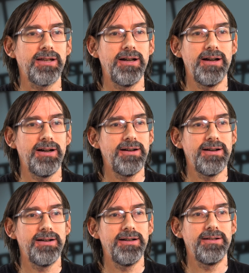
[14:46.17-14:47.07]

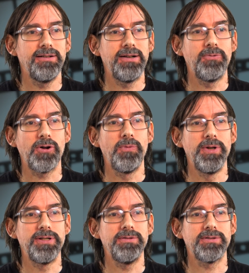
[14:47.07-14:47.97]
what can
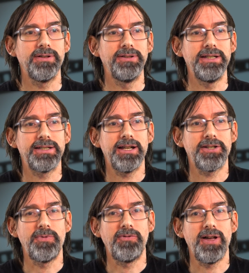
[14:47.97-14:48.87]
we do, because I need to
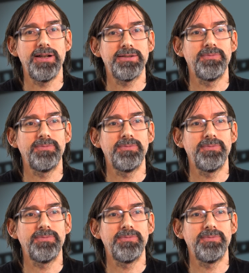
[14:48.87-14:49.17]
catch my flight.